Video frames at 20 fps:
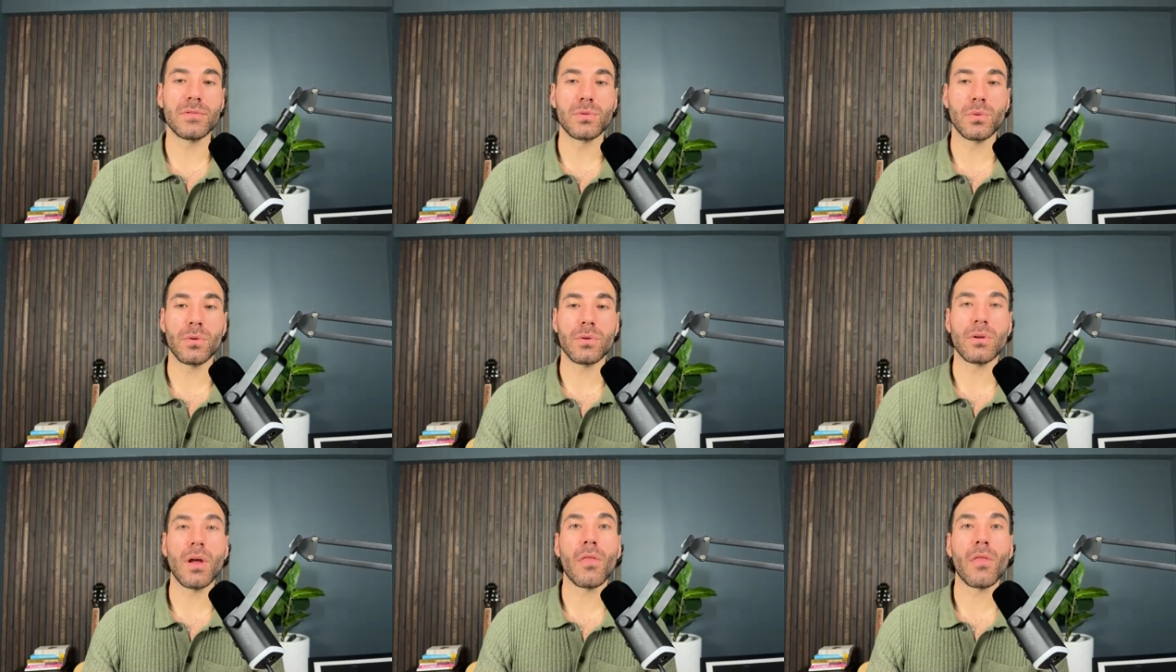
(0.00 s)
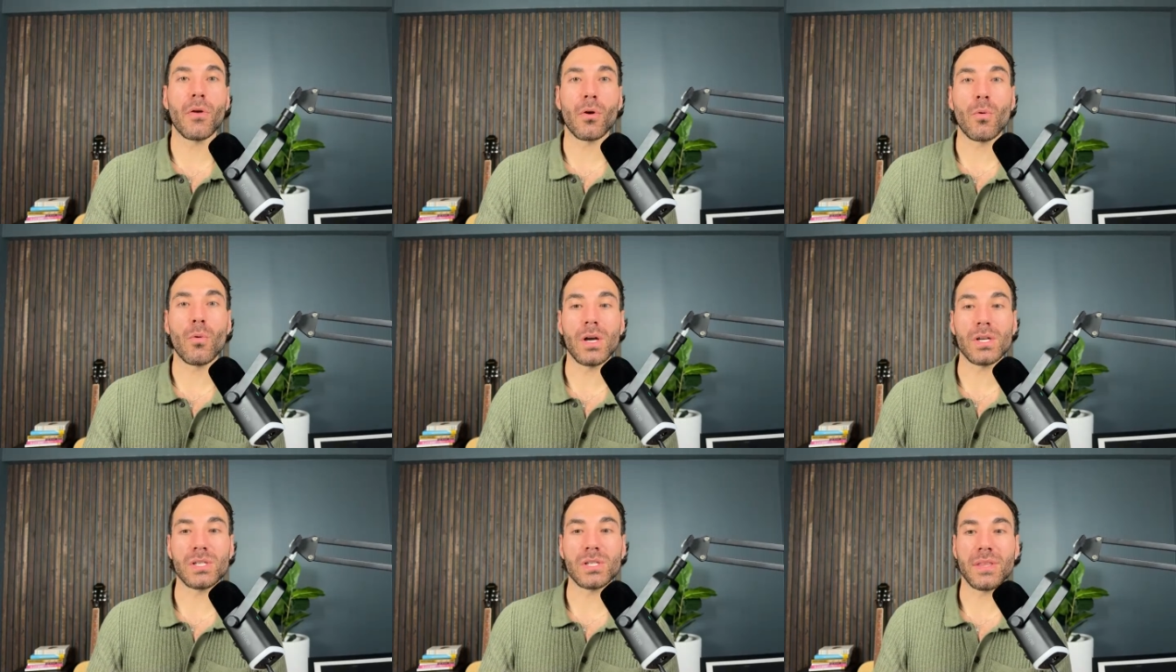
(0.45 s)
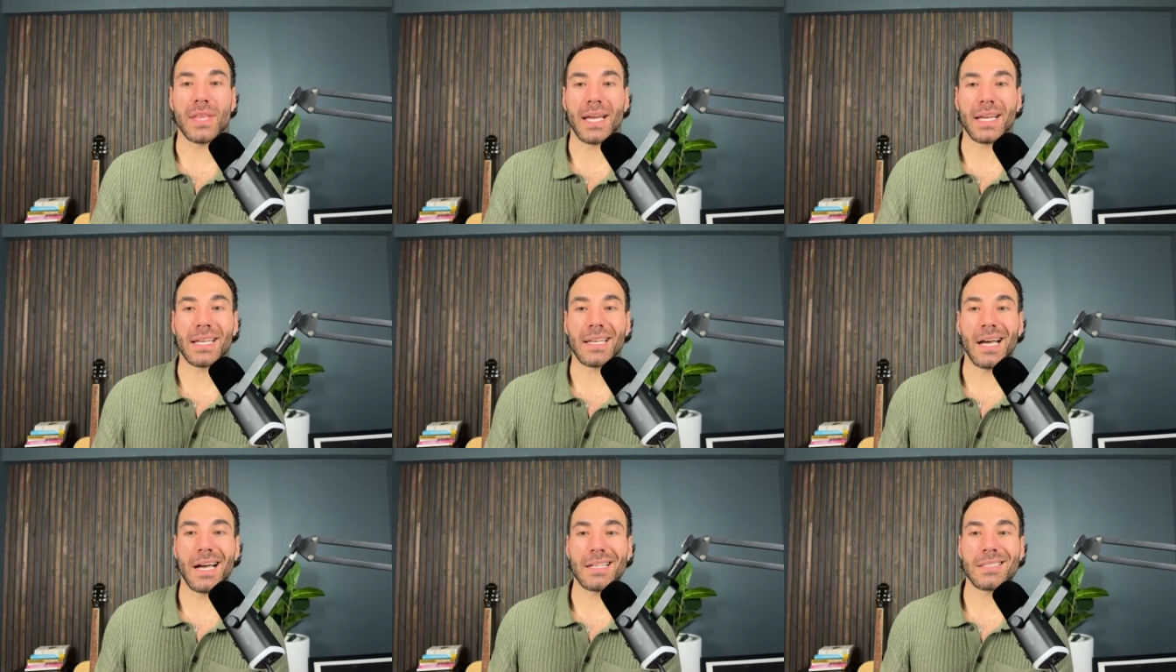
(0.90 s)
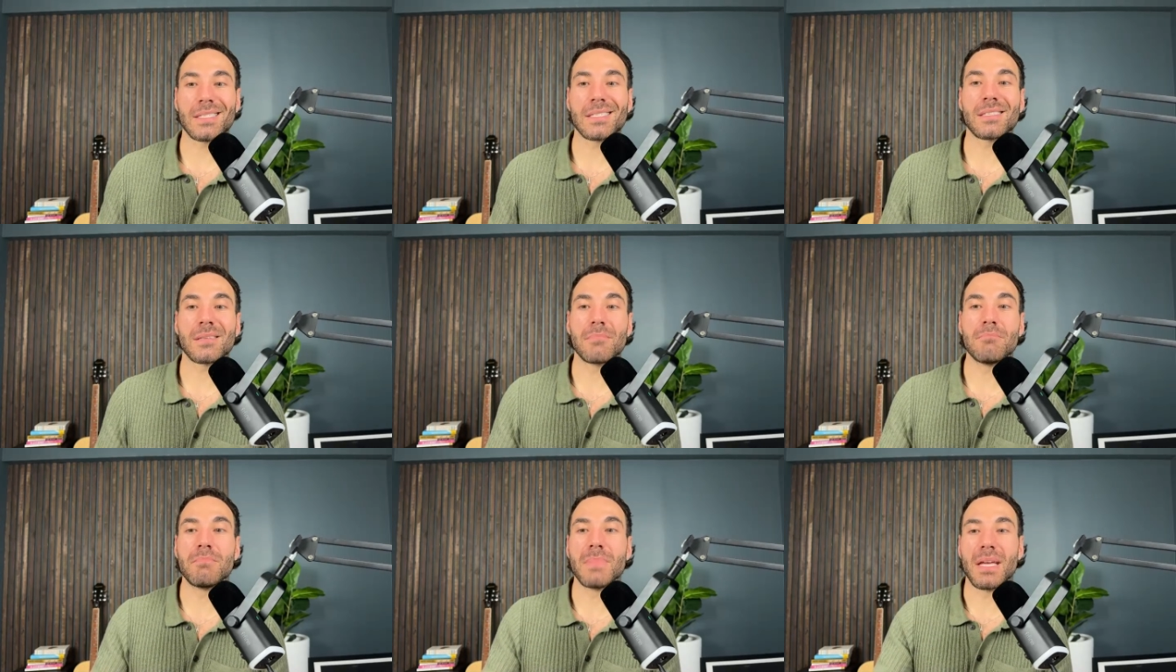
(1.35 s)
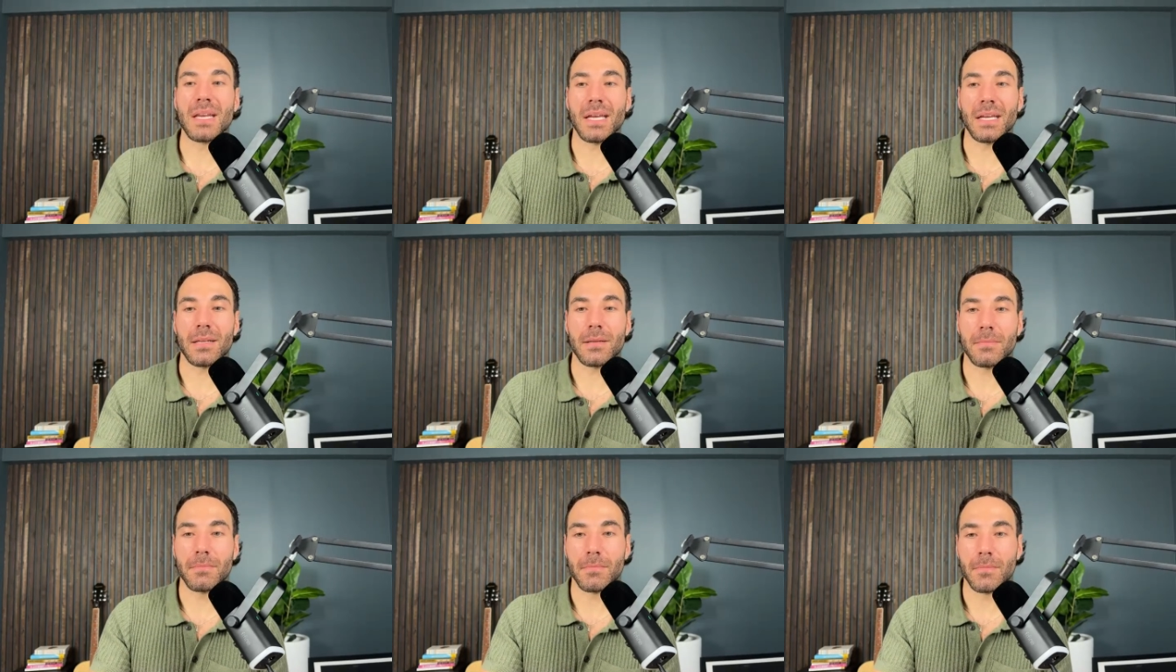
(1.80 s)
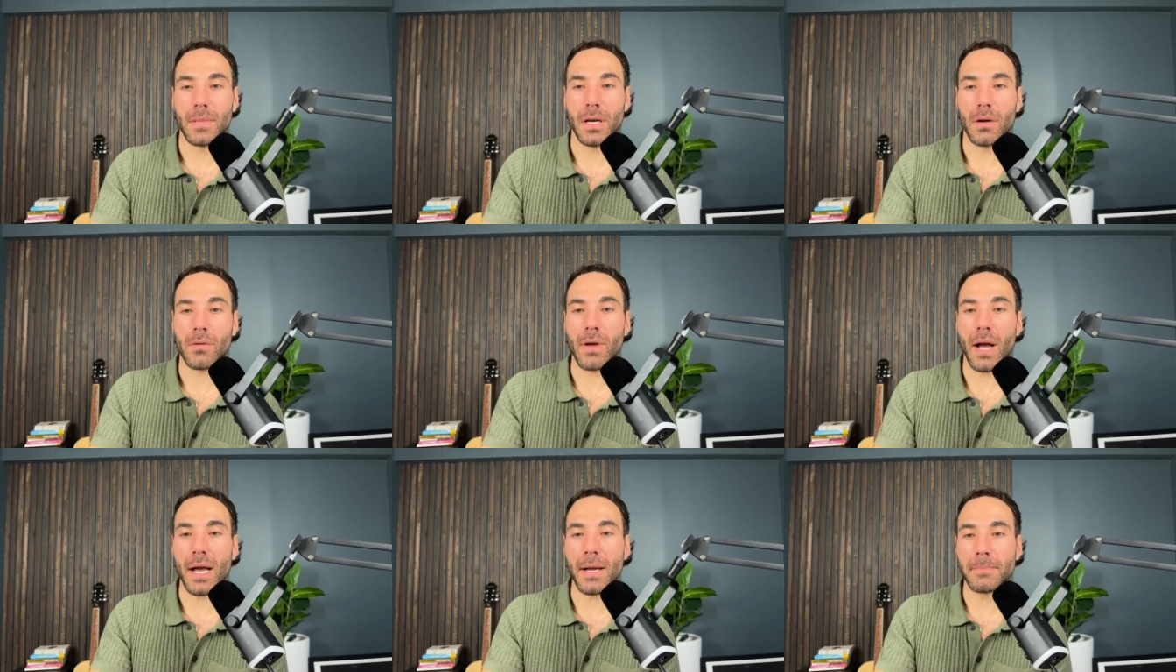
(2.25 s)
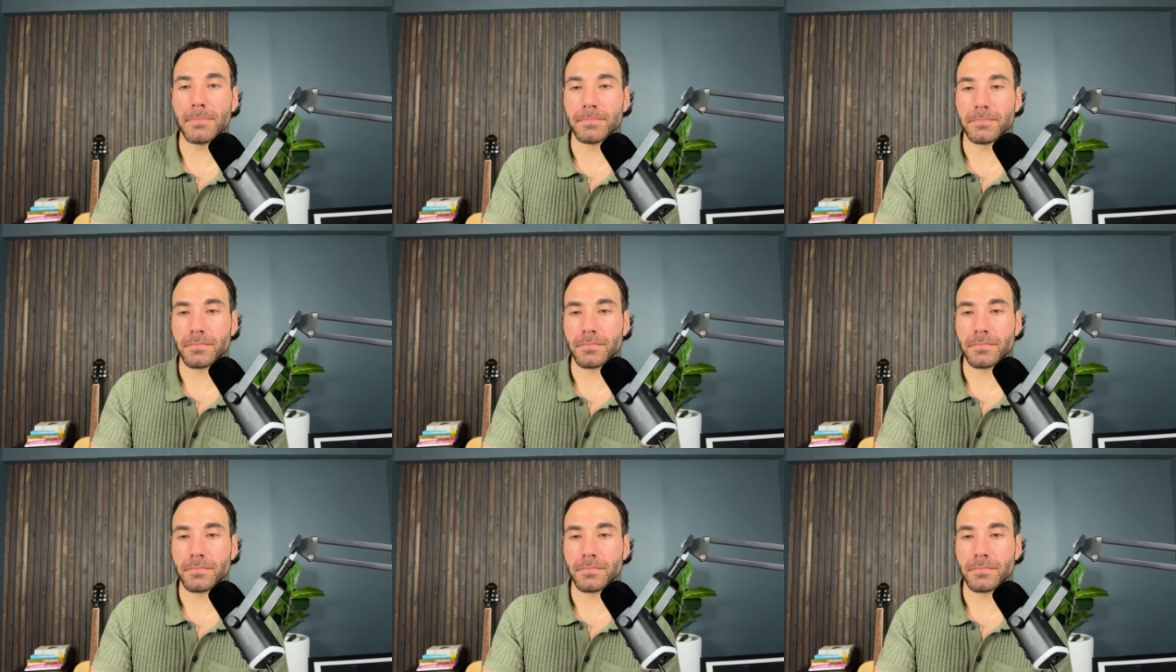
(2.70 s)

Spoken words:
to another question that got submitted. Okay.